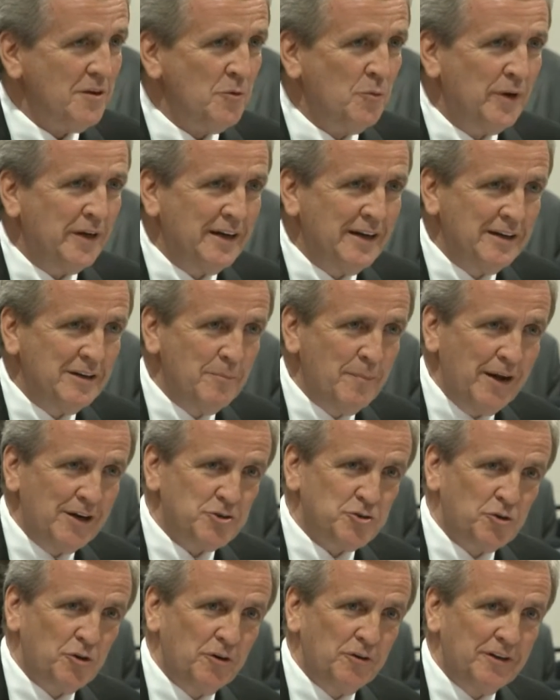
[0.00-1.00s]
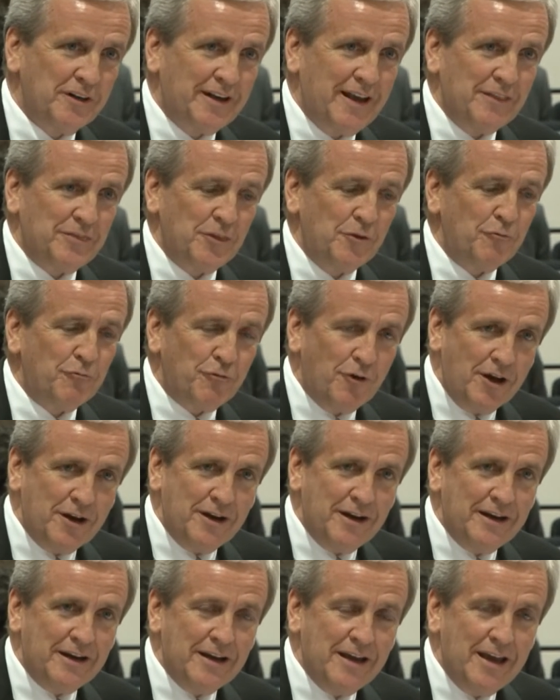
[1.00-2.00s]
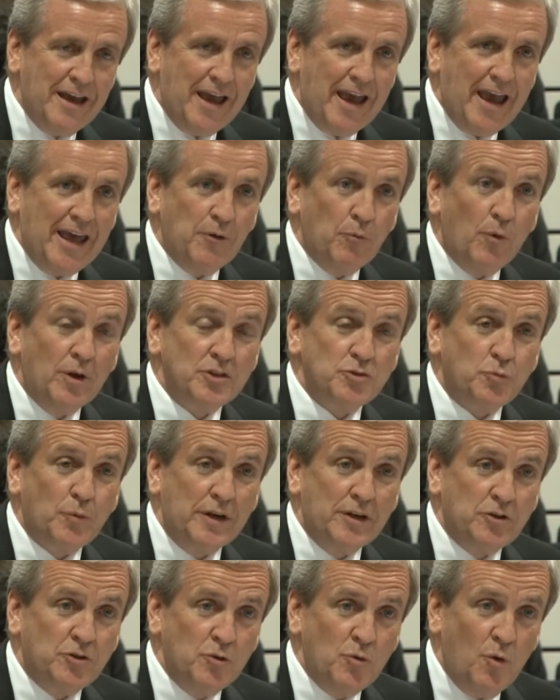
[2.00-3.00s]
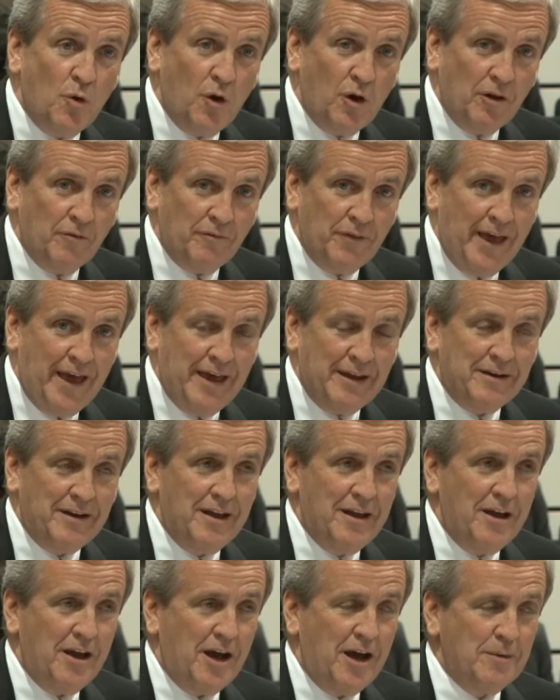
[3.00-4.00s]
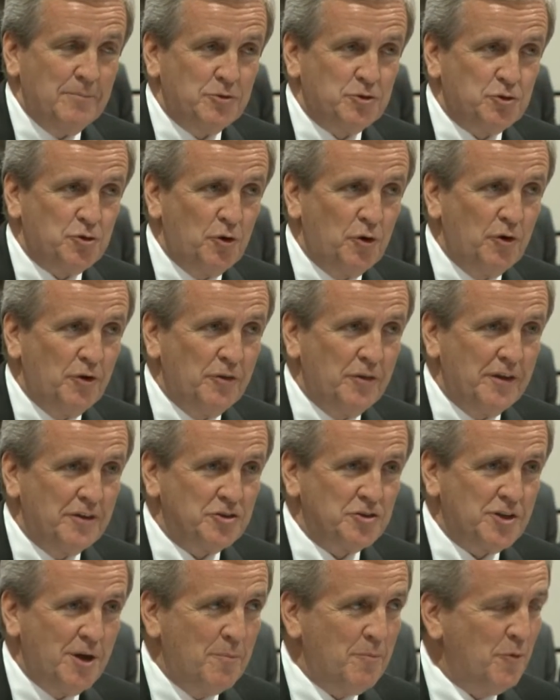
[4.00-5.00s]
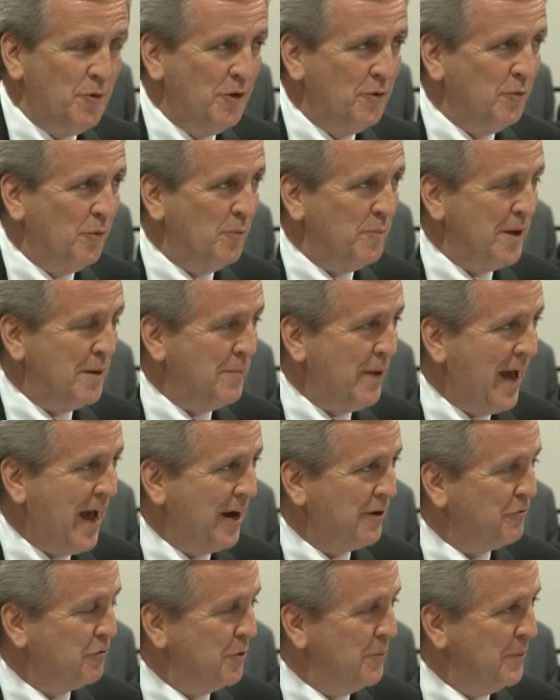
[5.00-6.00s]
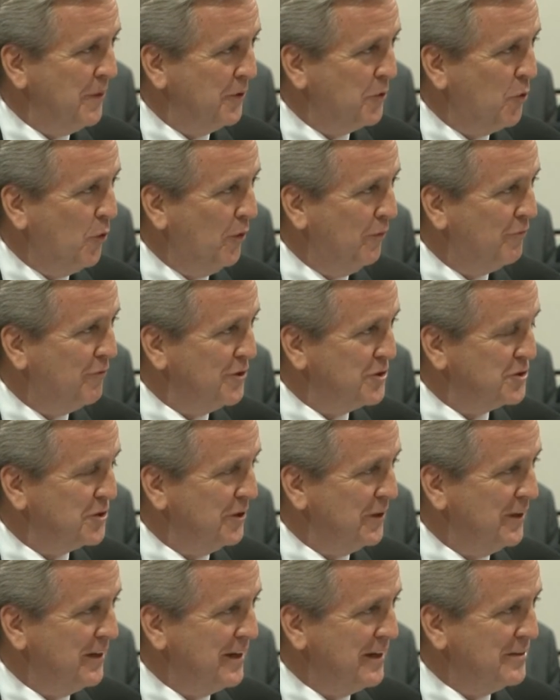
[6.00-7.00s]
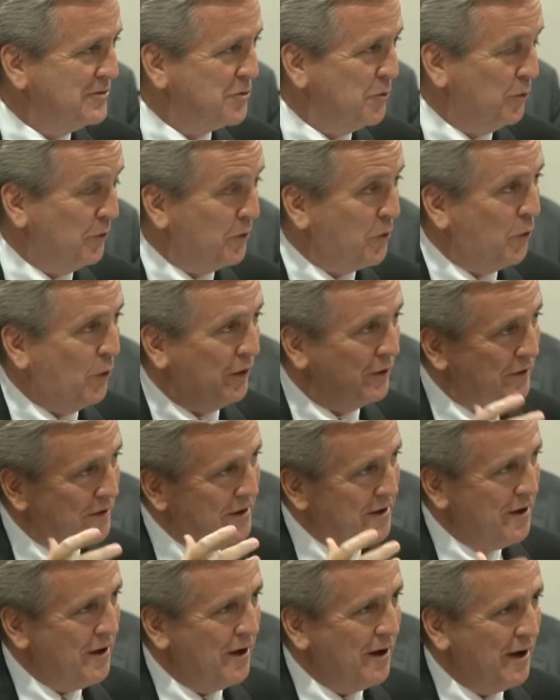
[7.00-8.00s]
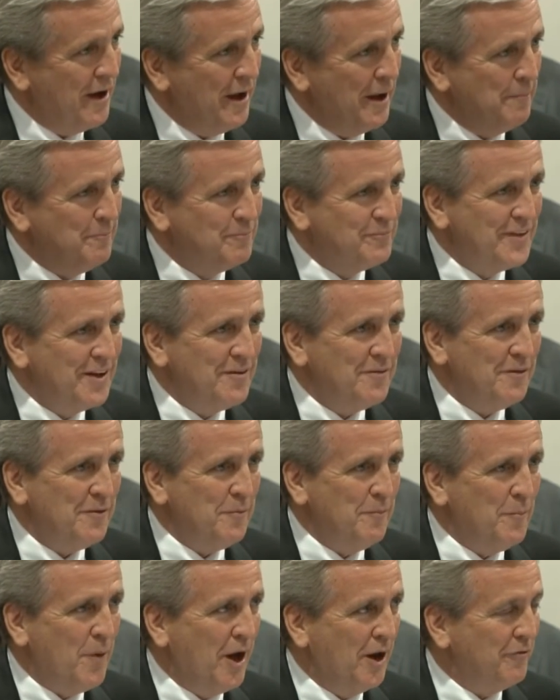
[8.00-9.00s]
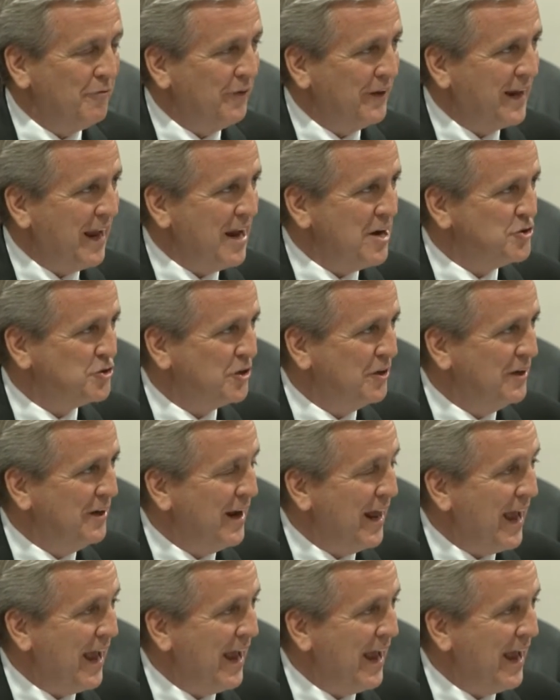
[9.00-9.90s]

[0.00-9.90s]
We need to make sure to get the funding. And once we do all of that, I'm sure that someone will be back from the court facilities or court modification